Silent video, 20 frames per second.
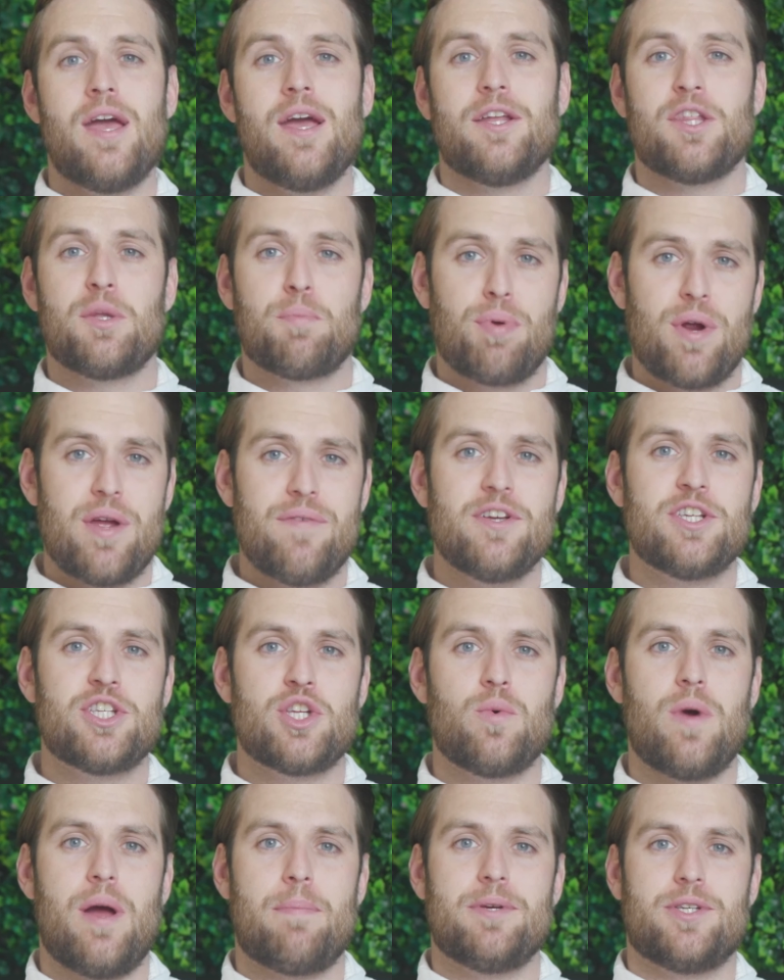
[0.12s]
In the previous
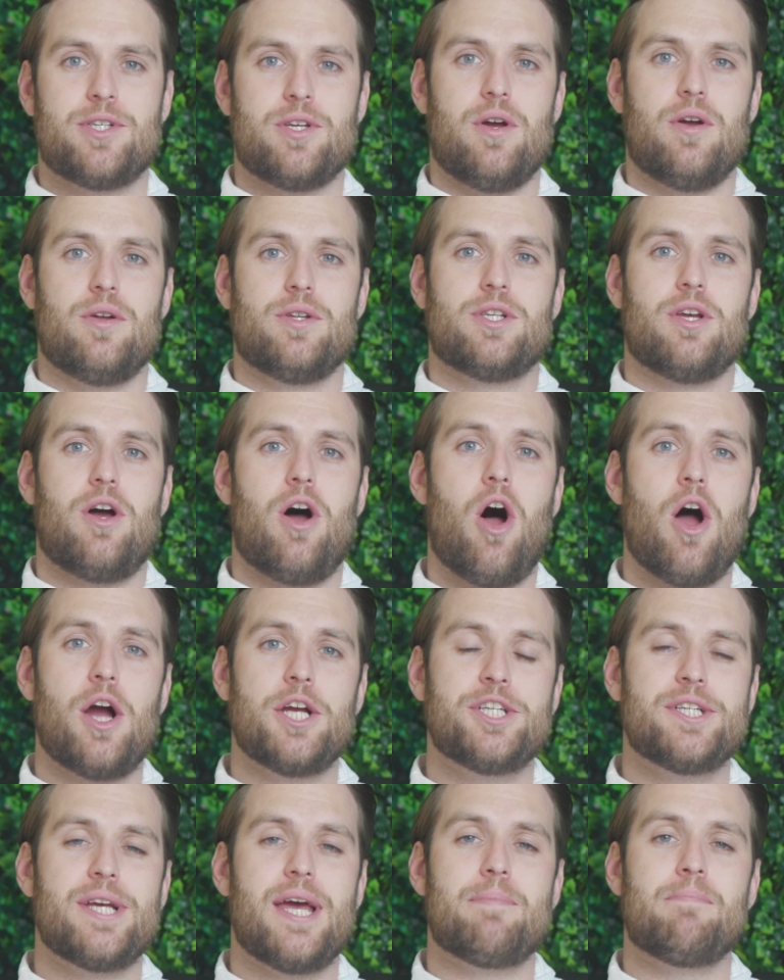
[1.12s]
2 episodes, I
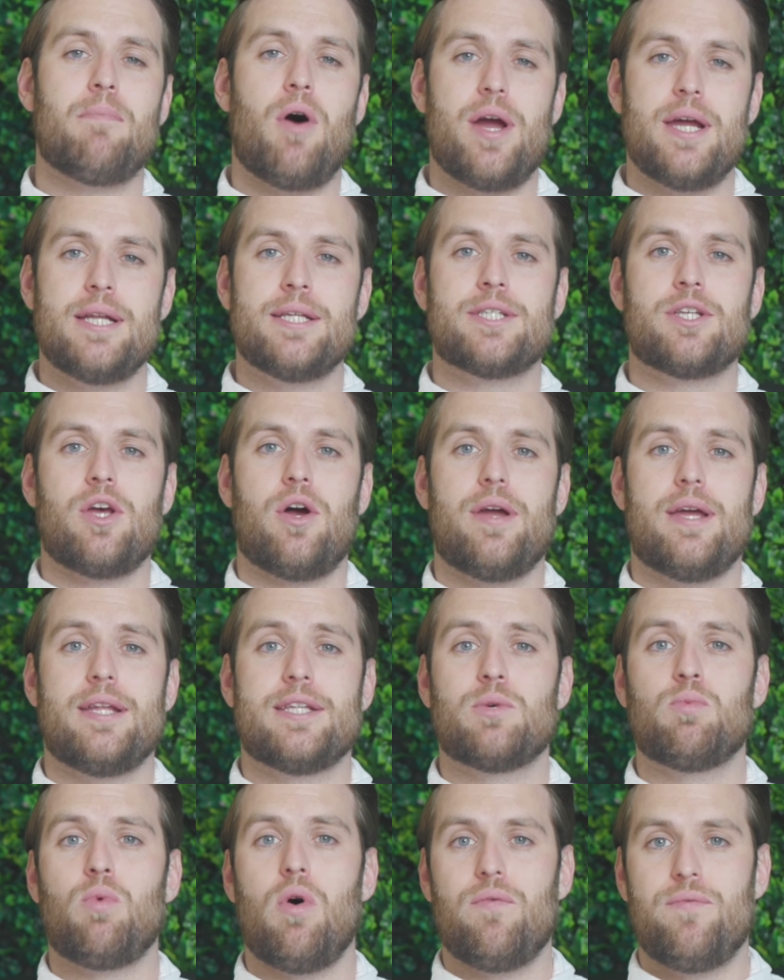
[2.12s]
shared my insight
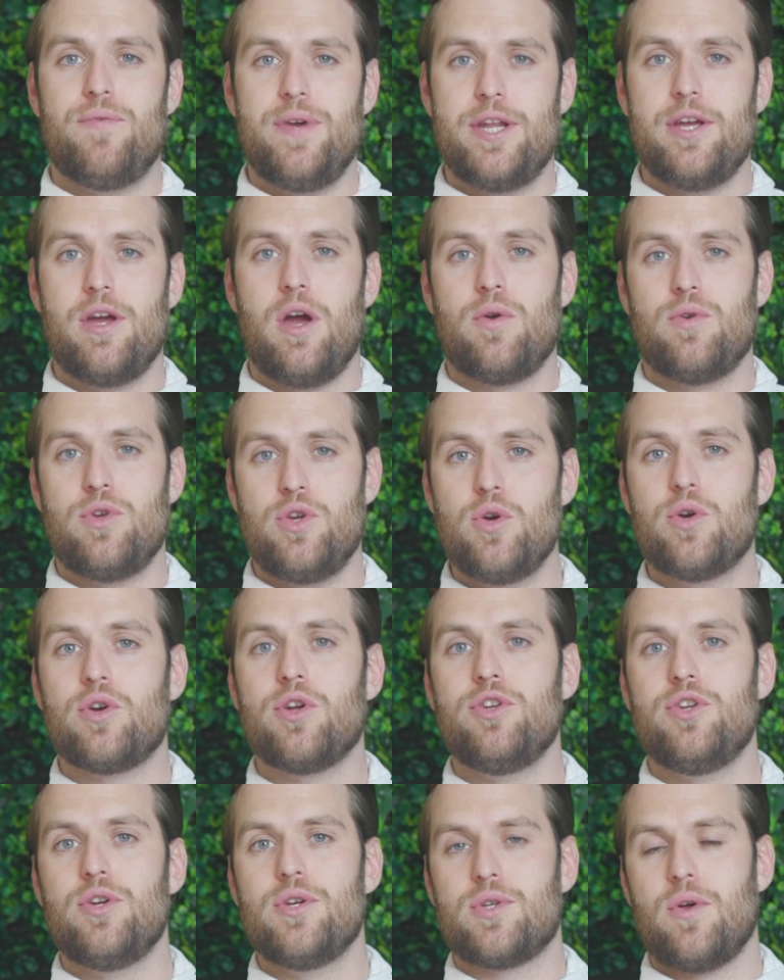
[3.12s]
into what video you
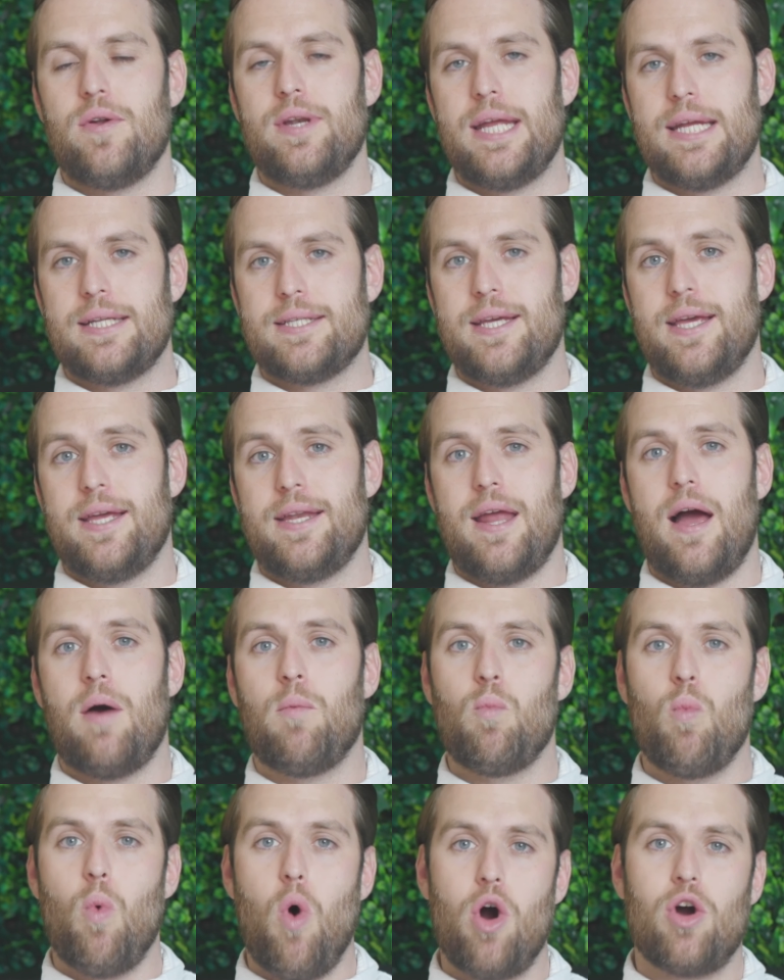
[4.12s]
can use on LinkedIn
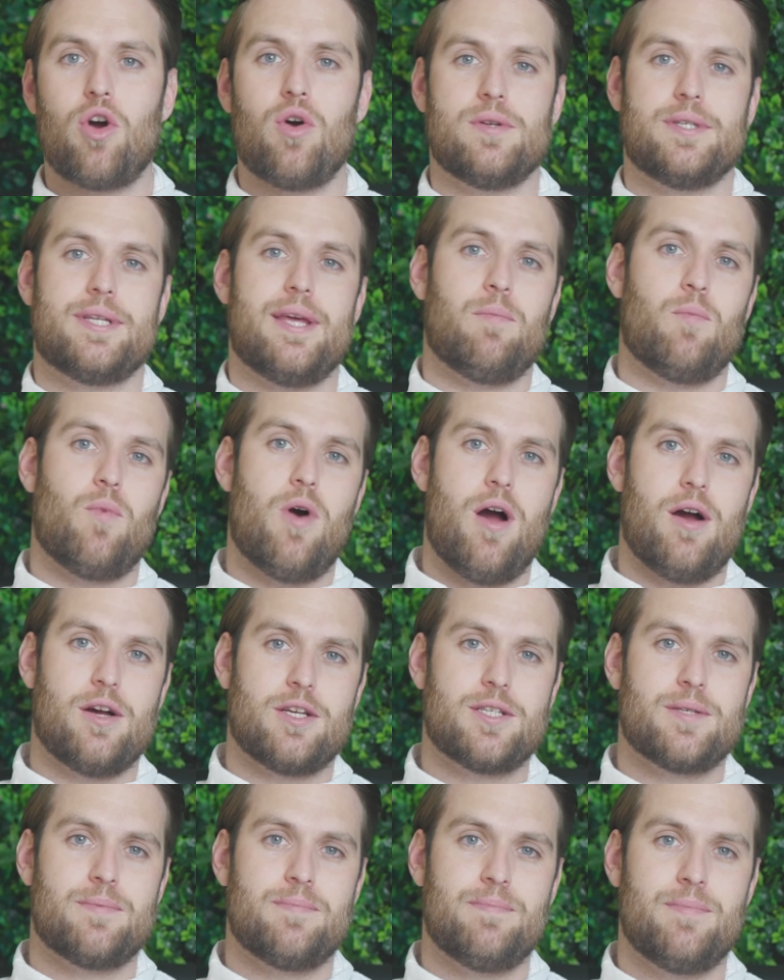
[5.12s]
and what content
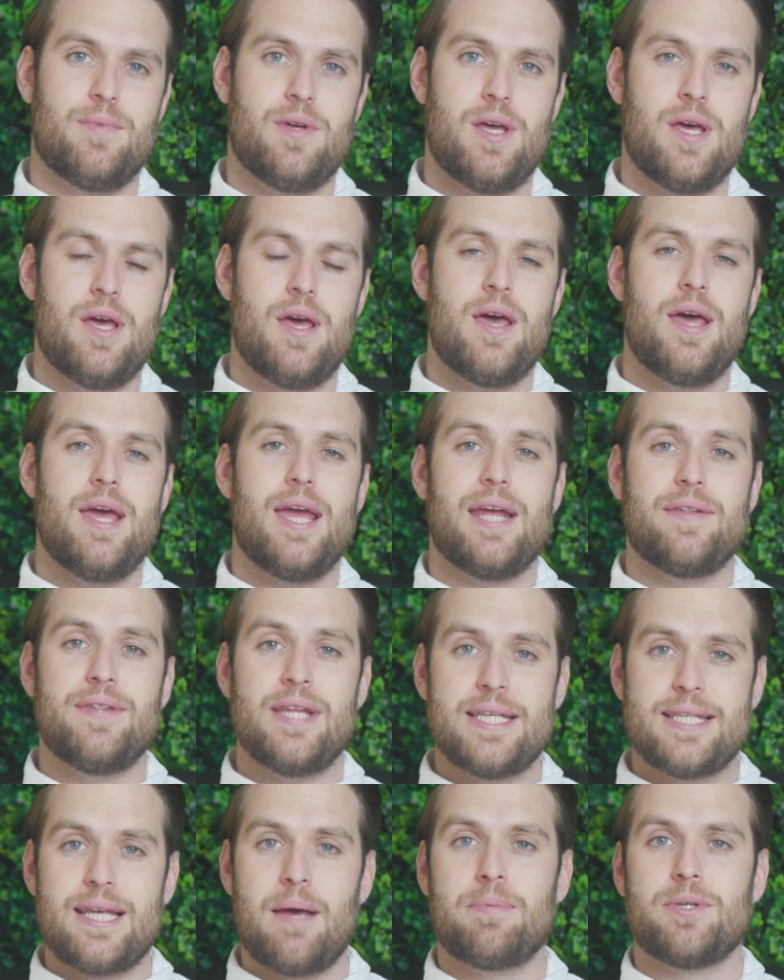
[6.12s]
works. In
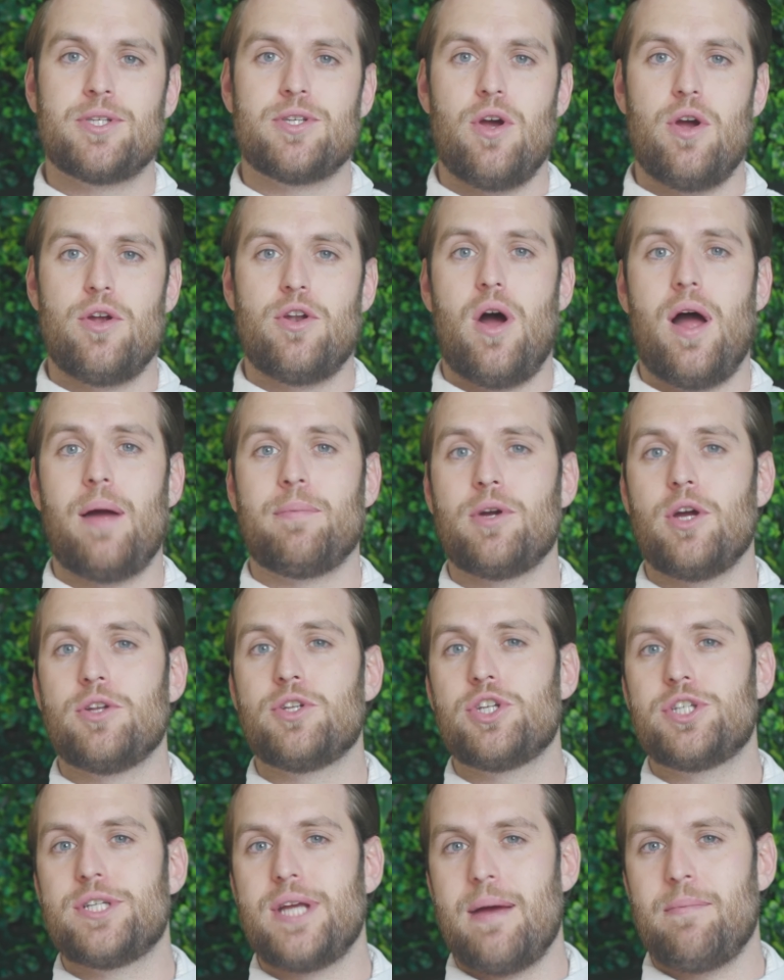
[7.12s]
this episode, I'm going to
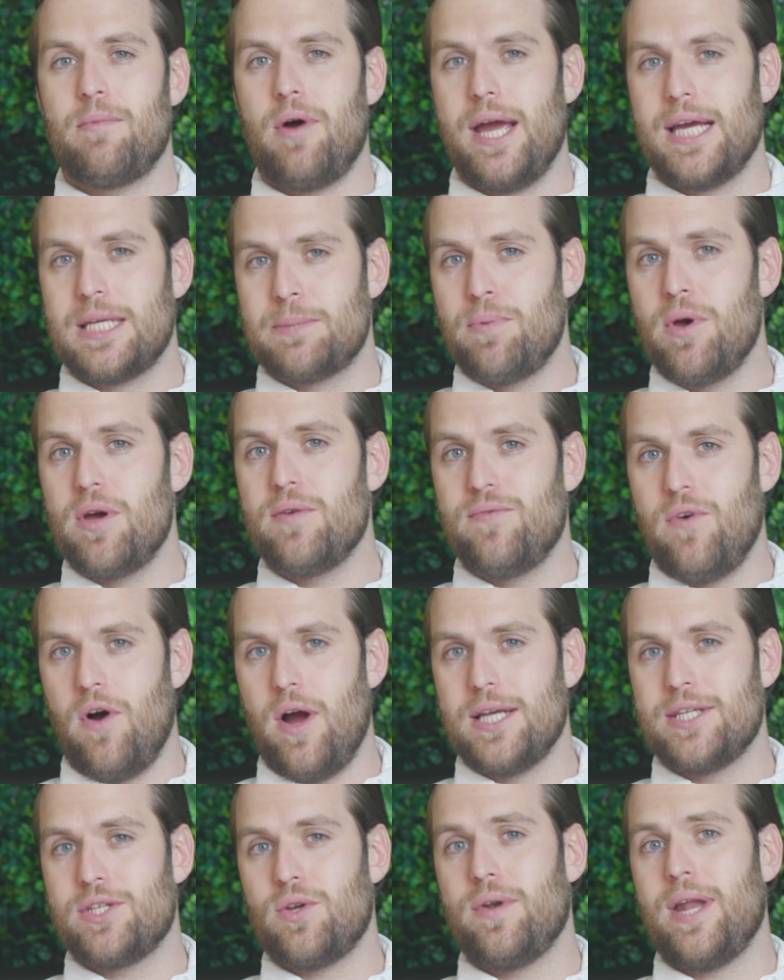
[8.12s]
share my expert
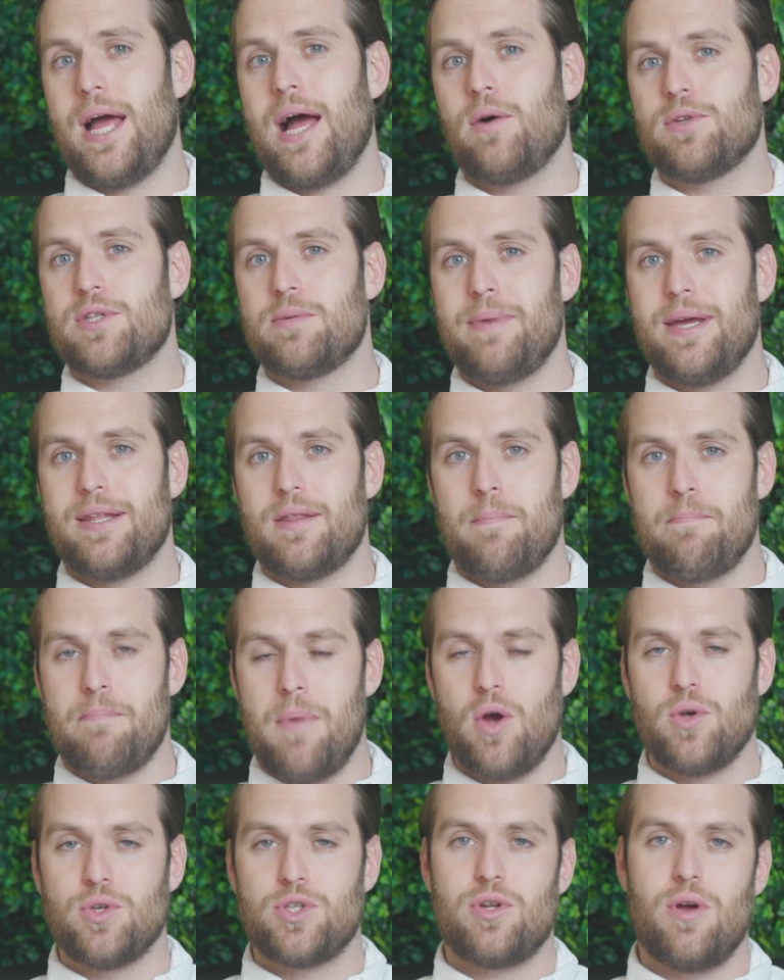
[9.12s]
advice on how to make the
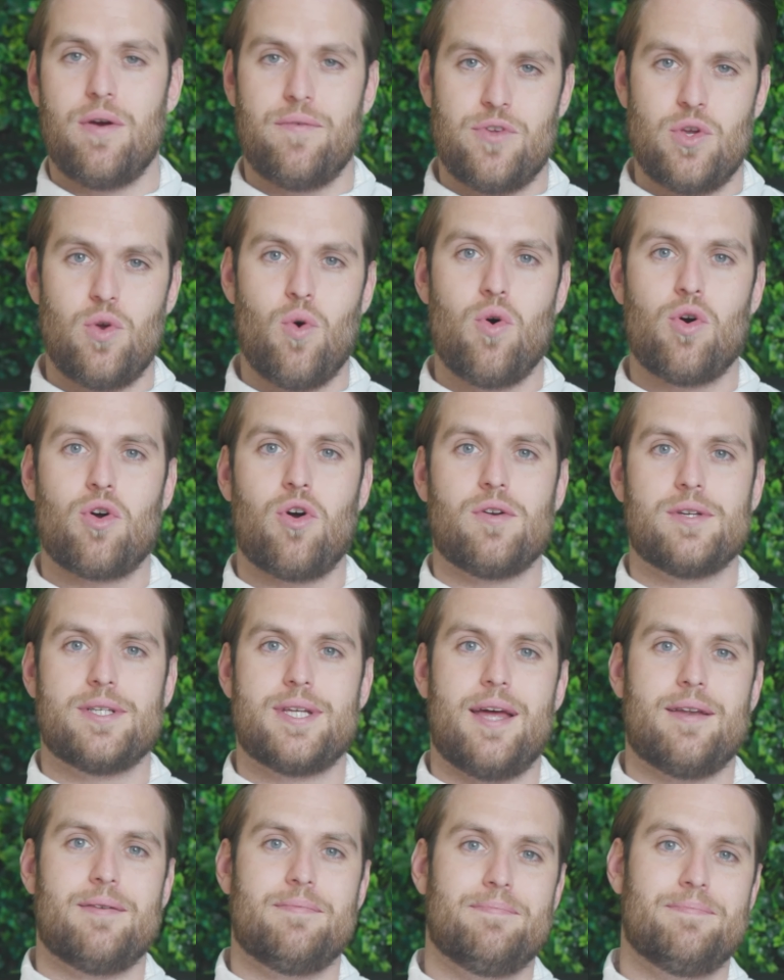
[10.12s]
most of your
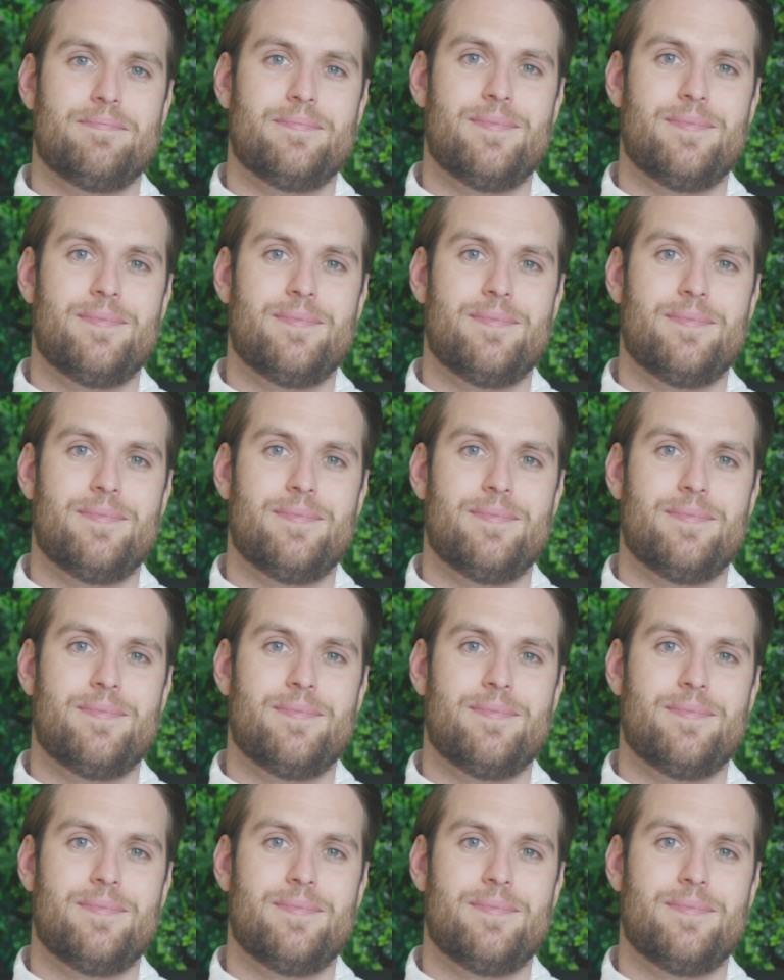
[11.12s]
content.